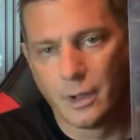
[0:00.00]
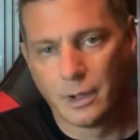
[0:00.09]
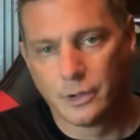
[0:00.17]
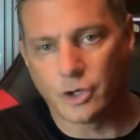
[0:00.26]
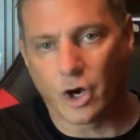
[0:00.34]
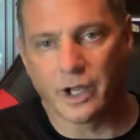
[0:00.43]

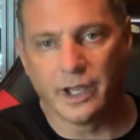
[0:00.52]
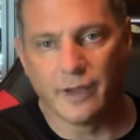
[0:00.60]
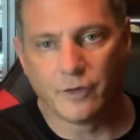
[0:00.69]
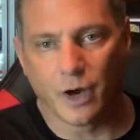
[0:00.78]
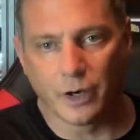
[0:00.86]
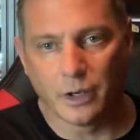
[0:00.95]
Target gift
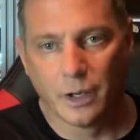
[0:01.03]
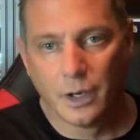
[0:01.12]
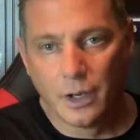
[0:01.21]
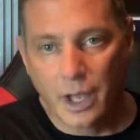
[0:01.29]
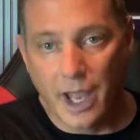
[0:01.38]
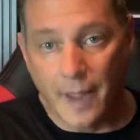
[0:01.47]
card.
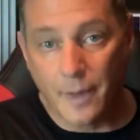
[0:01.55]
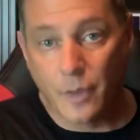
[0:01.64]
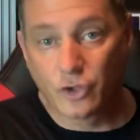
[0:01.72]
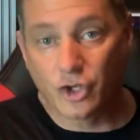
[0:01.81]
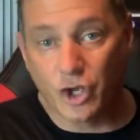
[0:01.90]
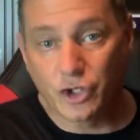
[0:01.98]
And then
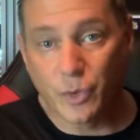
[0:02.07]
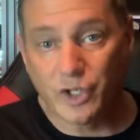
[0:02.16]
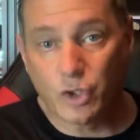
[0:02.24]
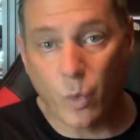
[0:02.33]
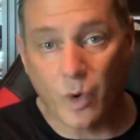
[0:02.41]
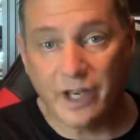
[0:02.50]
there's also a
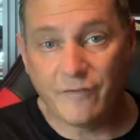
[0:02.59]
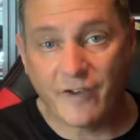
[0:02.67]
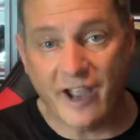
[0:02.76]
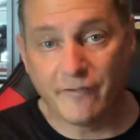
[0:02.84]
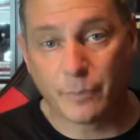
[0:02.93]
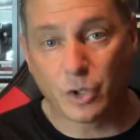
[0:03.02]

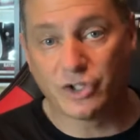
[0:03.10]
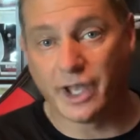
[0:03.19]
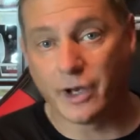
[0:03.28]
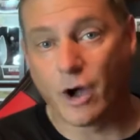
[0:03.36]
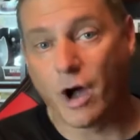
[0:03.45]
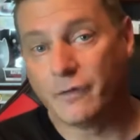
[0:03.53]

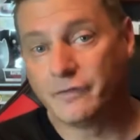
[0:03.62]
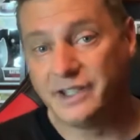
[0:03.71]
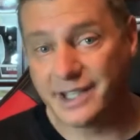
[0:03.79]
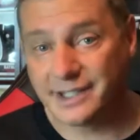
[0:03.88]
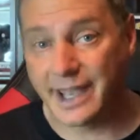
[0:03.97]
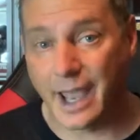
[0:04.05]
25% off
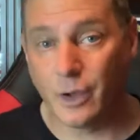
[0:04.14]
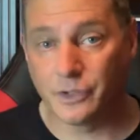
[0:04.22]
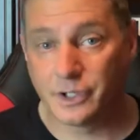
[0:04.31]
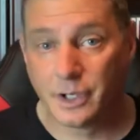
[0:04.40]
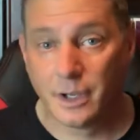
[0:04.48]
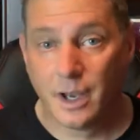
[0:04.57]

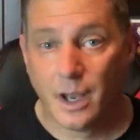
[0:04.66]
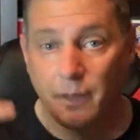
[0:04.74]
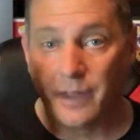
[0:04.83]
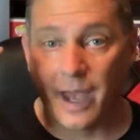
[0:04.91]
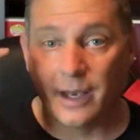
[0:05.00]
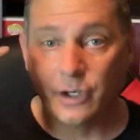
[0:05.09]
discount
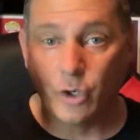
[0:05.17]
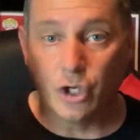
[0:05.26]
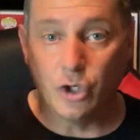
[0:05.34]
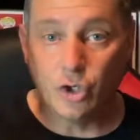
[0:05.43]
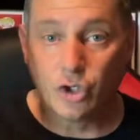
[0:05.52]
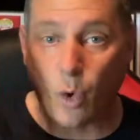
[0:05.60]
that you can
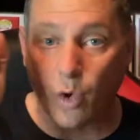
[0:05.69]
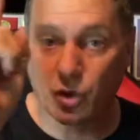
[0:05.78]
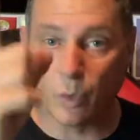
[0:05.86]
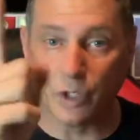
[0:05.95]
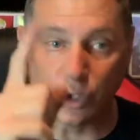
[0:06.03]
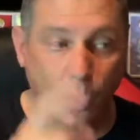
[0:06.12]
use towards
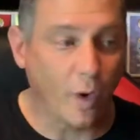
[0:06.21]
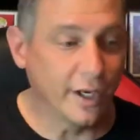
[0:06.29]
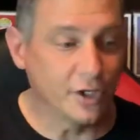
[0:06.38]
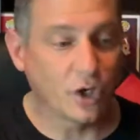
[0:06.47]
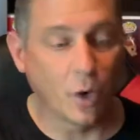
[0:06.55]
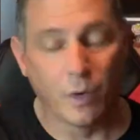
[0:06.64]
one toy.
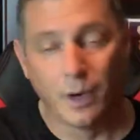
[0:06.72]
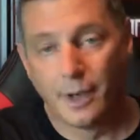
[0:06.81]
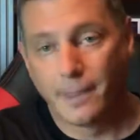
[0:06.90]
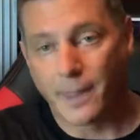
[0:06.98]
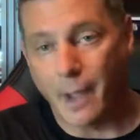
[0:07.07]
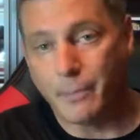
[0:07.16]
So
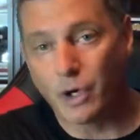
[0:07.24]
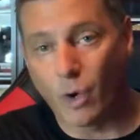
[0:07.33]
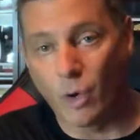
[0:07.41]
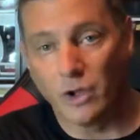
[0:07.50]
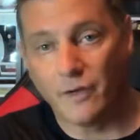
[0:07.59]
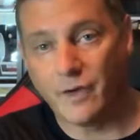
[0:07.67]
I put
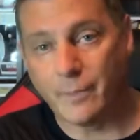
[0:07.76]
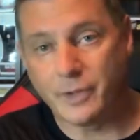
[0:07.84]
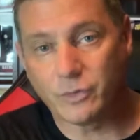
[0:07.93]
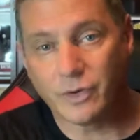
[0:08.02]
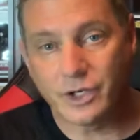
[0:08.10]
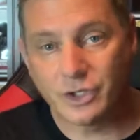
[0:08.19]
Olaf up at the
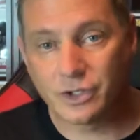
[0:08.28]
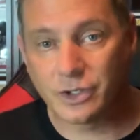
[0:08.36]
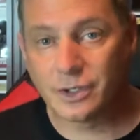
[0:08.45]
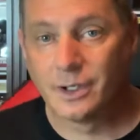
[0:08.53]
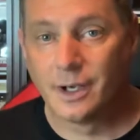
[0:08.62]
register,